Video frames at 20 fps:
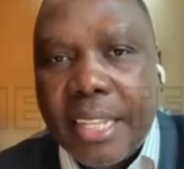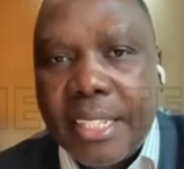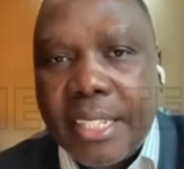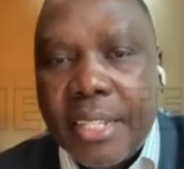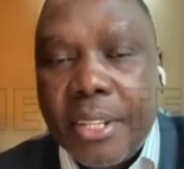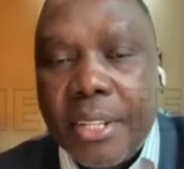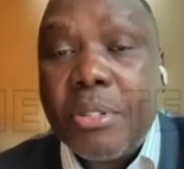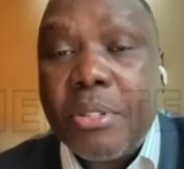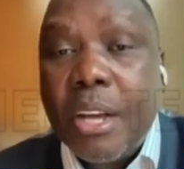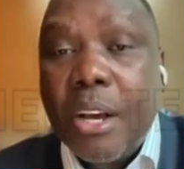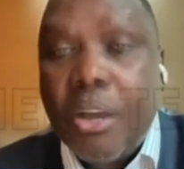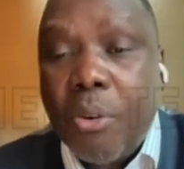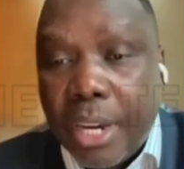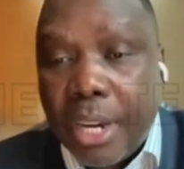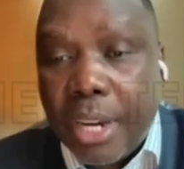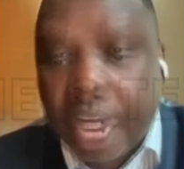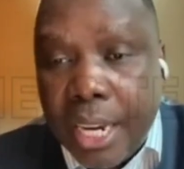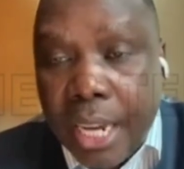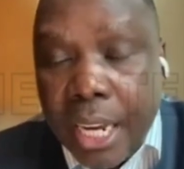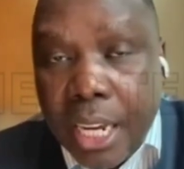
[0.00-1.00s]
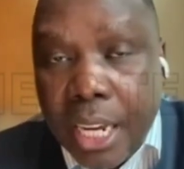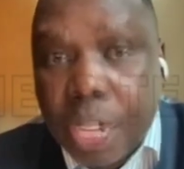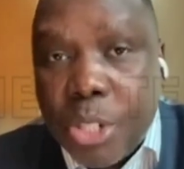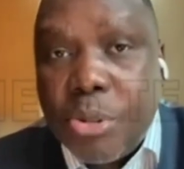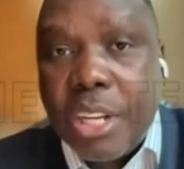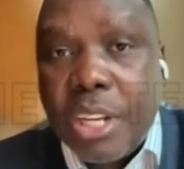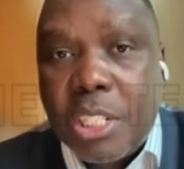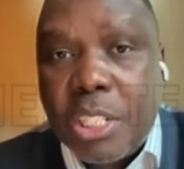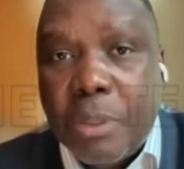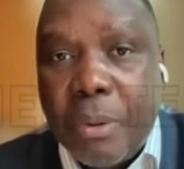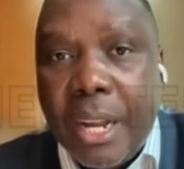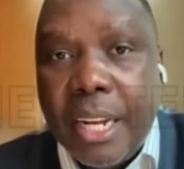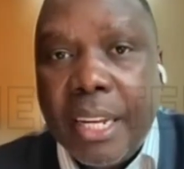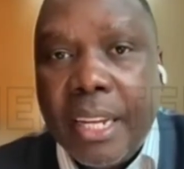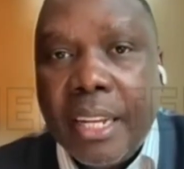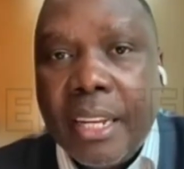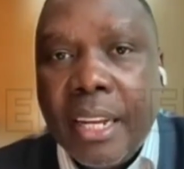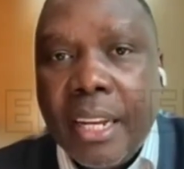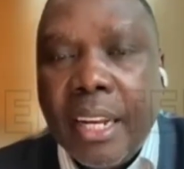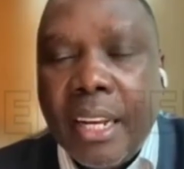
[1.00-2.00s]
You say, okay, he should explain it.